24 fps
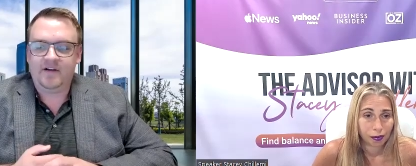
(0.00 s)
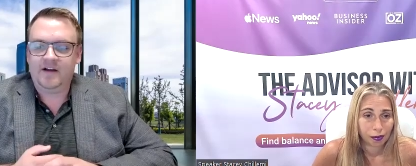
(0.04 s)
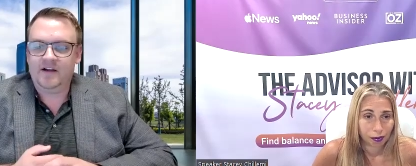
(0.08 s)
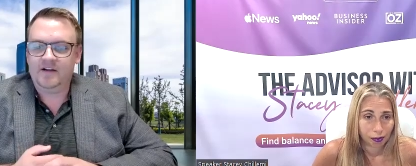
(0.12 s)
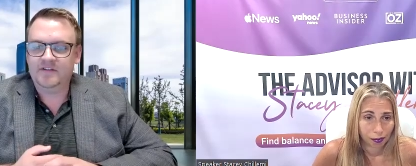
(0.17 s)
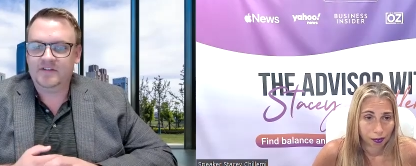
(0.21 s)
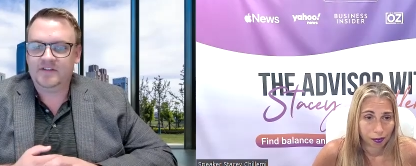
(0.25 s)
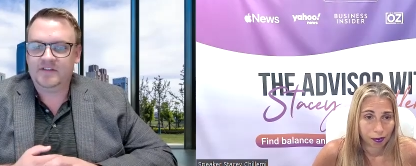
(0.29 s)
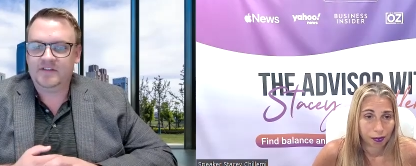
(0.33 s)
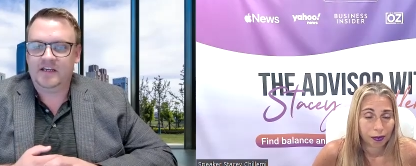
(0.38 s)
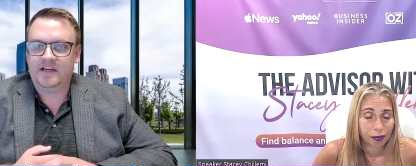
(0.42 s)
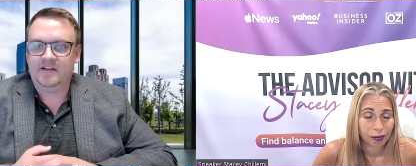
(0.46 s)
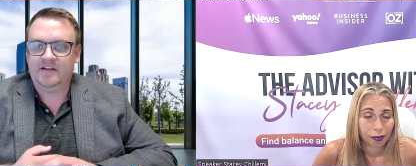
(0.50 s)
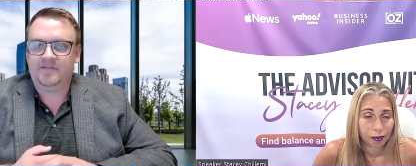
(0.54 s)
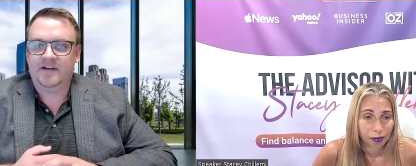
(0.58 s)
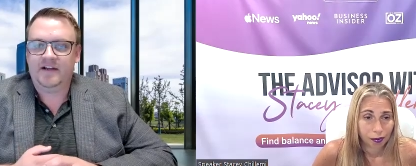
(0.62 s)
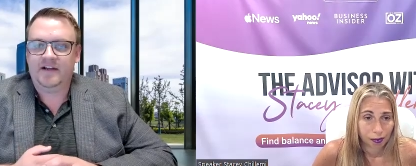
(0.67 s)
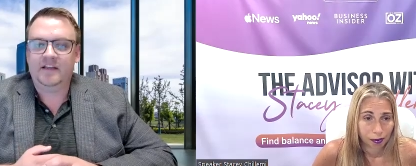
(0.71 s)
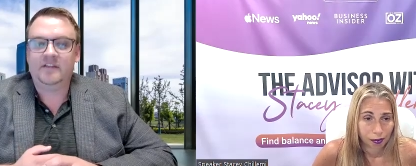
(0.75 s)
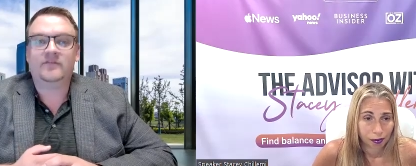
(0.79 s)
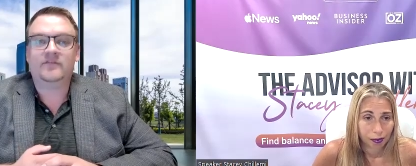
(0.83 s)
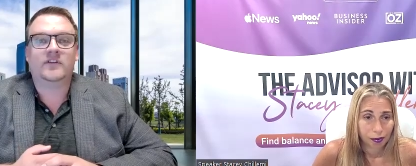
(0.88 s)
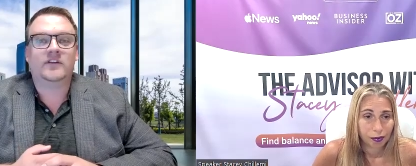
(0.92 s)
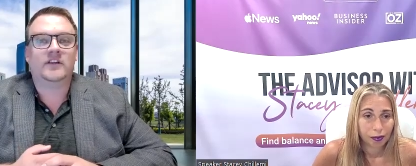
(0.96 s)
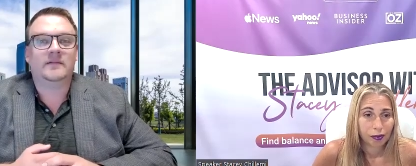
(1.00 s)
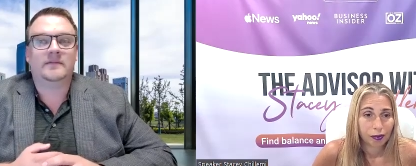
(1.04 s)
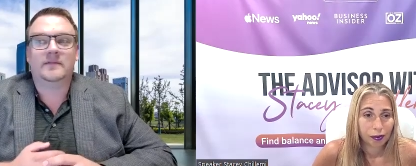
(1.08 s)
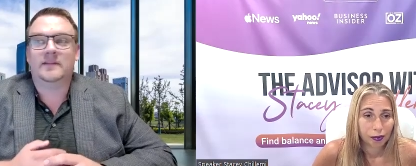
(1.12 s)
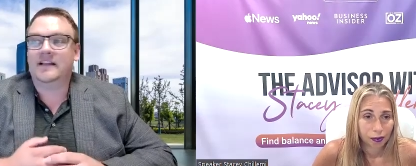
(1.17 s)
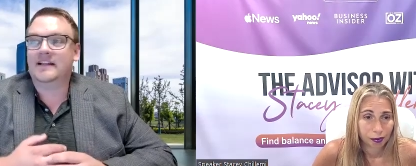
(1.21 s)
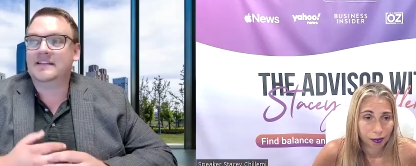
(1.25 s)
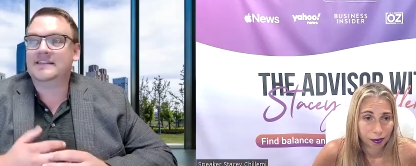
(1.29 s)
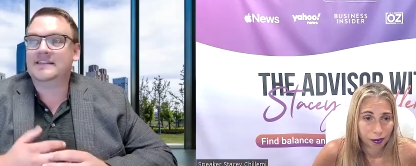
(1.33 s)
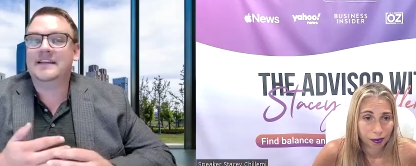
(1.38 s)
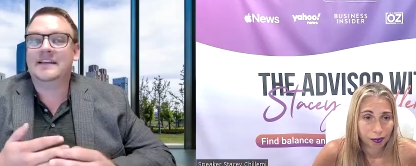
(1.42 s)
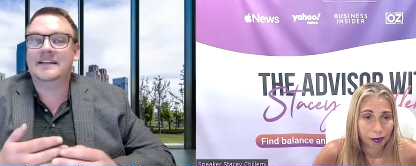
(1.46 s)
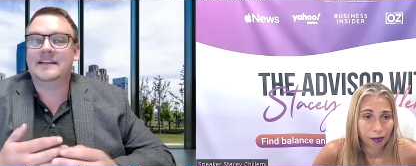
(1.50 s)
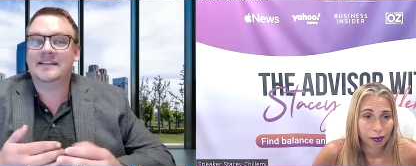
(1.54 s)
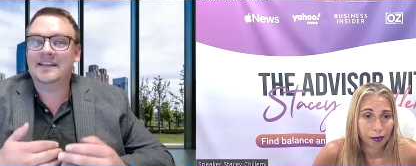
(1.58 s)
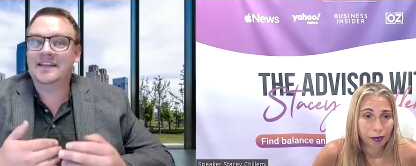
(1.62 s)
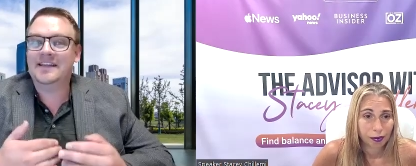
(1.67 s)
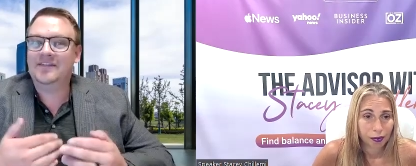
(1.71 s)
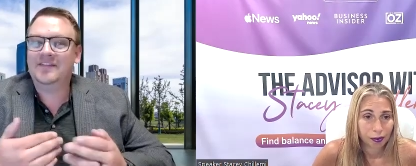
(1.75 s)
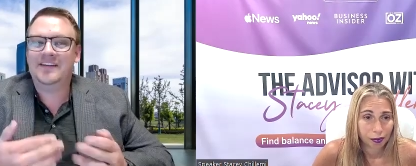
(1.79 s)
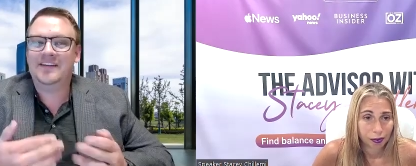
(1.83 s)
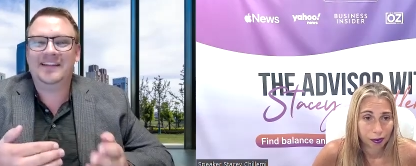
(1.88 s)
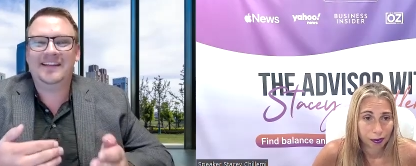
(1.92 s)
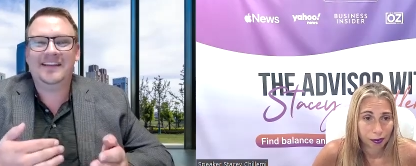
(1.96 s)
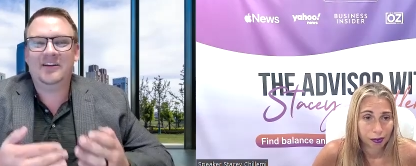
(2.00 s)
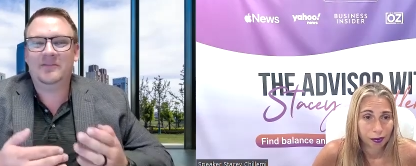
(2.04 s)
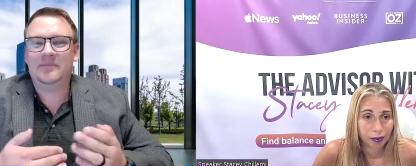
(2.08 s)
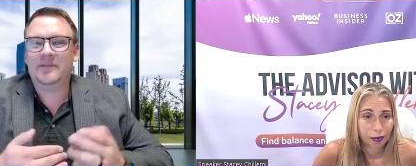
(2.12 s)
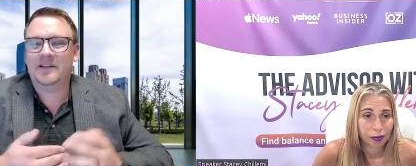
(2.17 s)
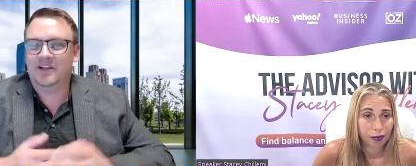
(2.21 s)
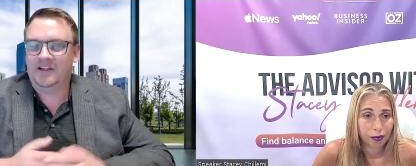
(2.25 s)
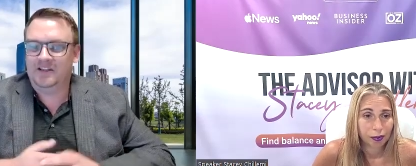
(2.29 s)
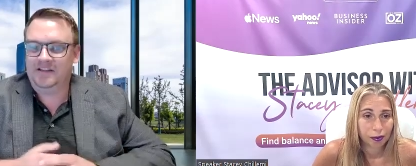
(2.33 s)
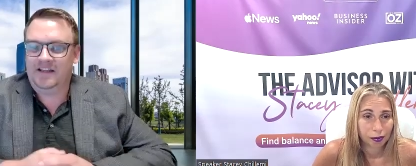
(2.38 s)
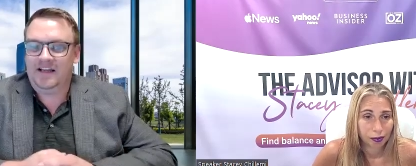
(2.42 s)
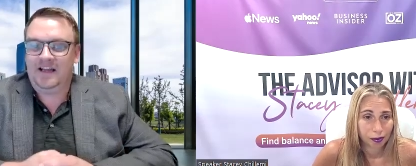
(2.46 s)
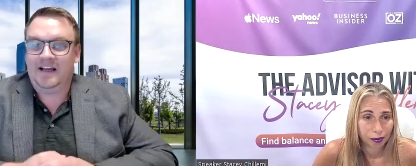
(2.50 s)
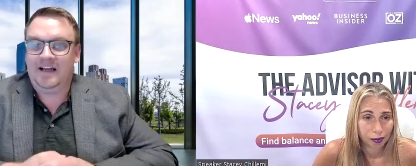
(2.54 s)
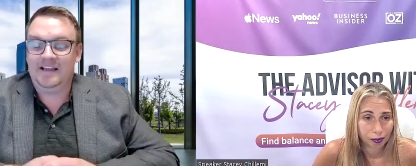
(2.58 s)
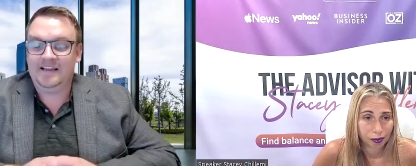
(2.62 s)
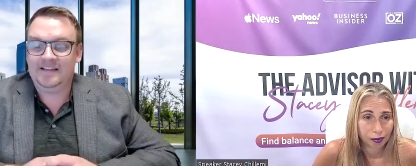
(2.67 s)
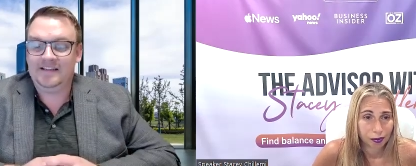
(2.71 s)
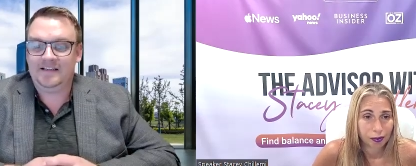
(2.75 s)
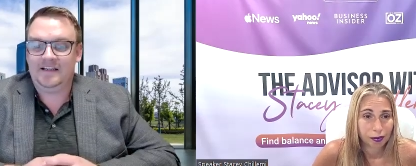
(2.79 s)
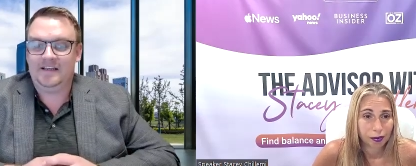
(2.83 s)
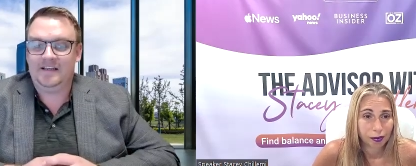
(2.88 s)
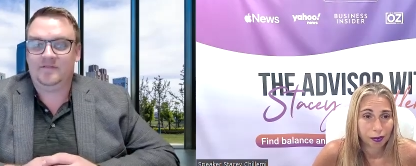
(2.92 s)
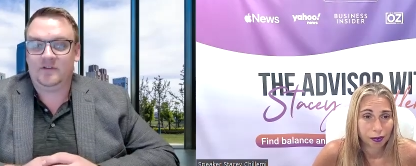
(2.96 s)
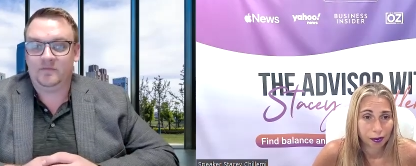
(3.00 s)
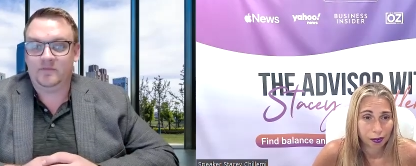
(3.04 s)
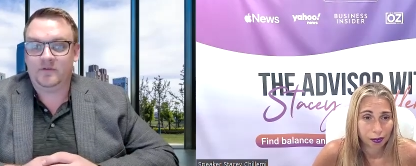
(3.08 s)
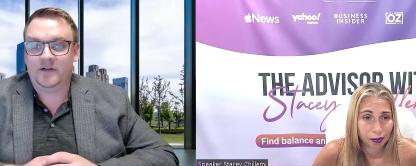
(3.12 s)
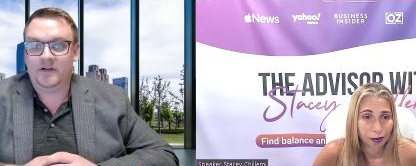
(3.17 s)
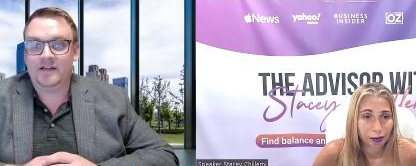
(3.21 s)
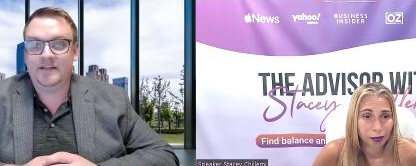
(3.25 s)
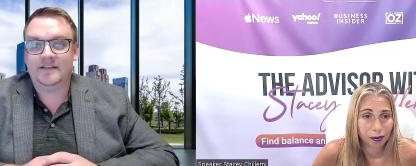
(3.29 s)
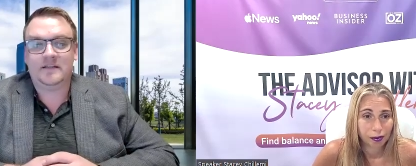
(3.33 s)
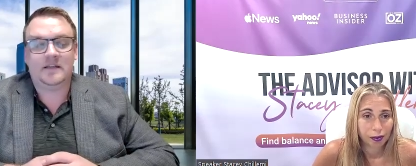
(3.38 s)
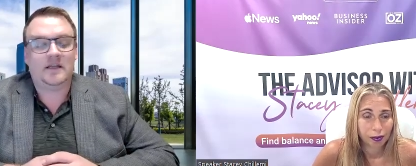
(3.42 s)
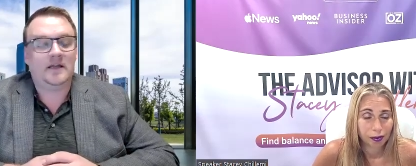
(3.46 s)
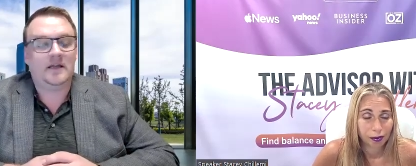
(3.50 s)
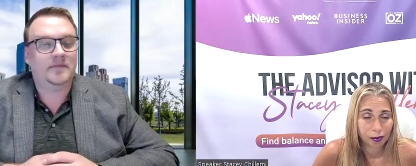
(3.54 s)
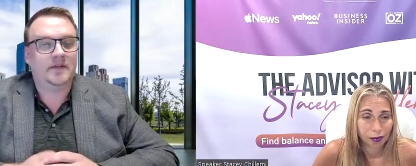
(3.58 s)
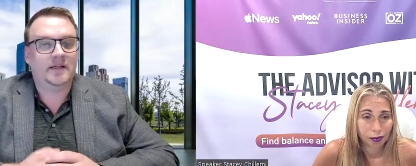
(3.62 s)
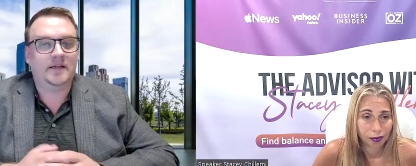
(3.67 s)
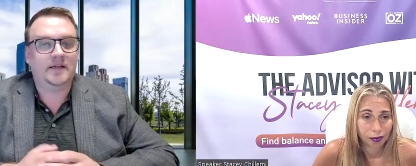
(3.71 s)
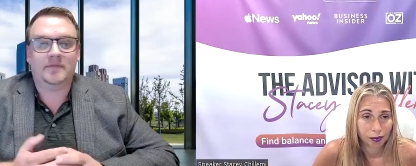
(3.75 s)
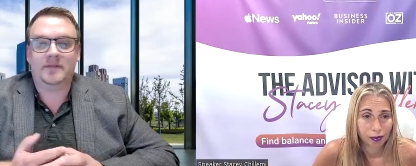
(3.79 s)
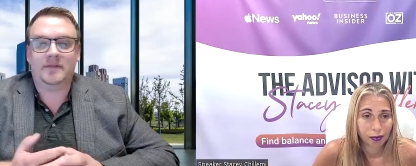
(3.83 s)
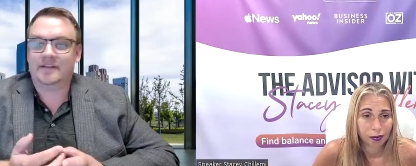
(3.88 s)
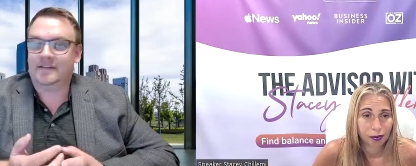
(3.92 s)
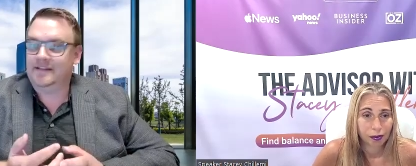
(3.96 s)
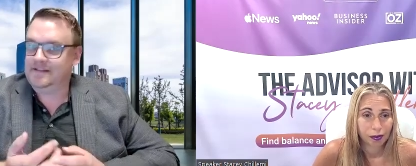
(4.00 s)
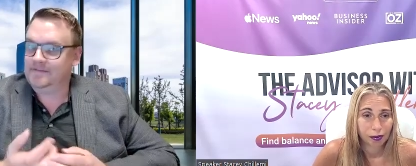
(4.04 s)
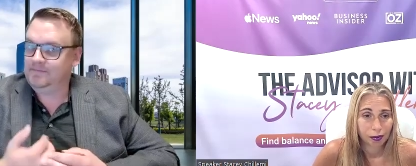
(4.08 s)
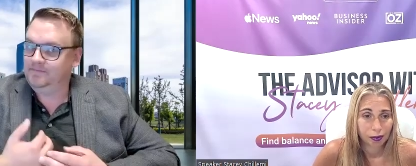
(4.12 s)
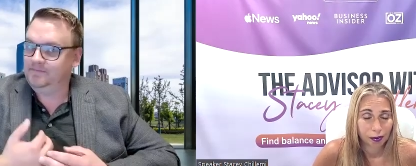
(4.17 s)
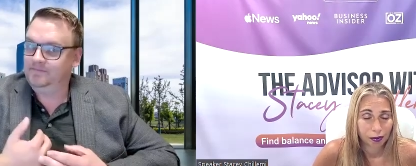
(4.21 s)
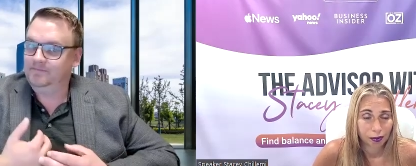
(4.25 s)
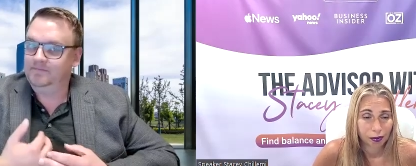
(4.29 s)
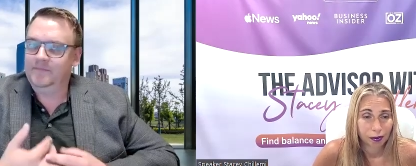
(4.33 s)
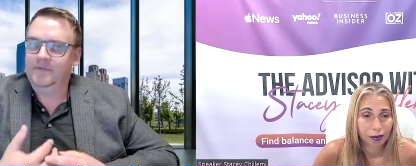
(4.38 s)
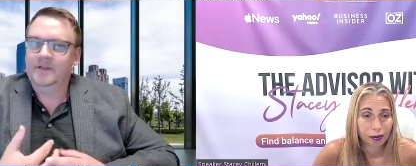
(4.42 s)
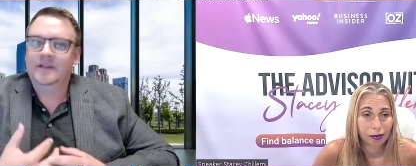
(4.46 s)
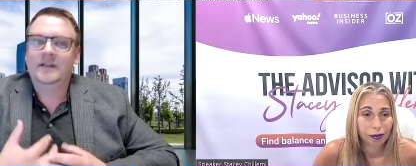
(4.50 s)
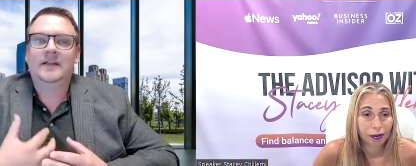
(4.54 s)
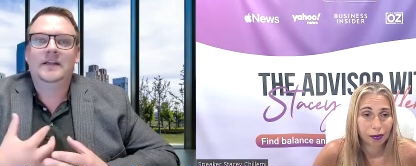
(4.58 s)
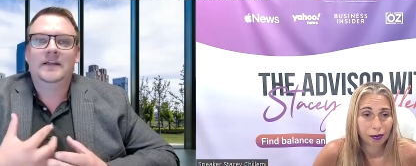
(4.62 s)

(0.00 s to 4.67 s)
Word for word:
Speaker 1: have a house that I find for them, and let's say it's even a little bit on the high side for price, and I'm like, but this,